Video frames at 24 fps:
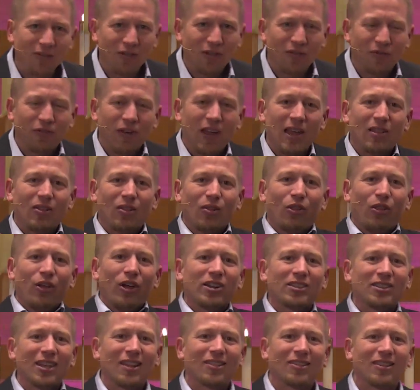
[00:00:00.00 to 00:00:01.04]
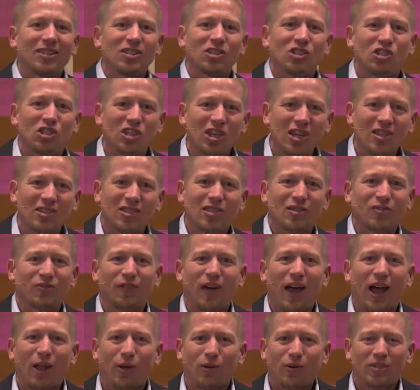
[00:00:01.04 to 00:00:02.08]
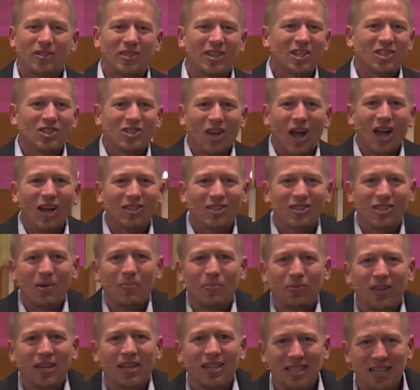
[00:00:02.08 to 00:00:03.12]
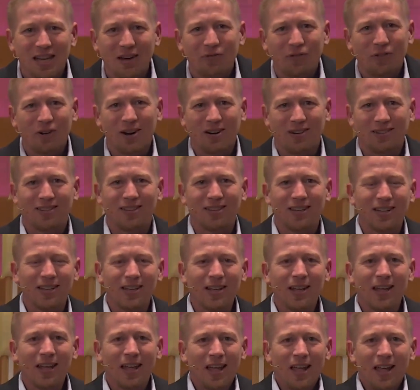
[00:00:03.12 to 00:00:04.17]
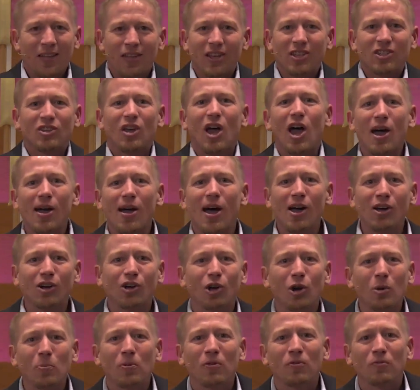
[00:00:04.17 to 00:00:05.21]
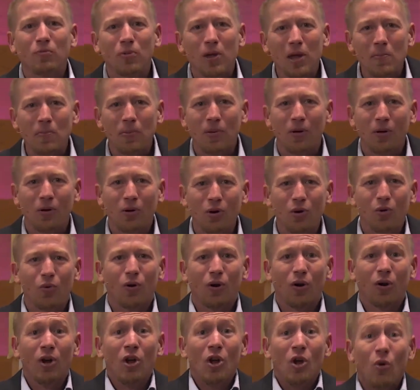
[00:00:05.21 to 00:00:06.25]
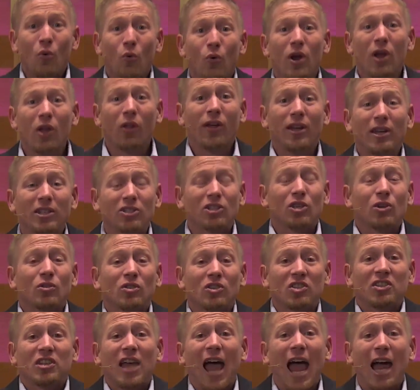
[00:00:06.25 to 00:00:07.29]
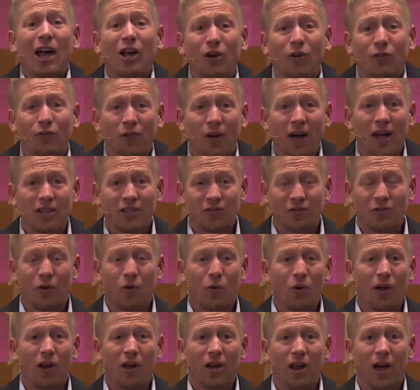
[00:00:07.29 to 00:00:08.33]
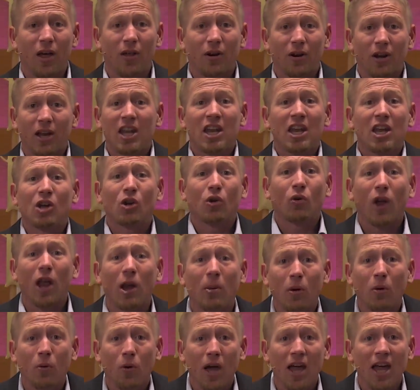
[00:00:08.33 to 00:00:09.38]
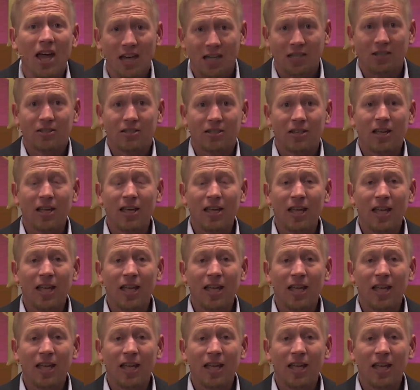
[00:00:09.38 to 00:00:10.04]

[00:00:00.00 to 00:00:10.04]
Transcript: of the faith looked at these Jesus followers, they saw something different. They saw a group of people who were willing to sacrifice for one another in incredible ways.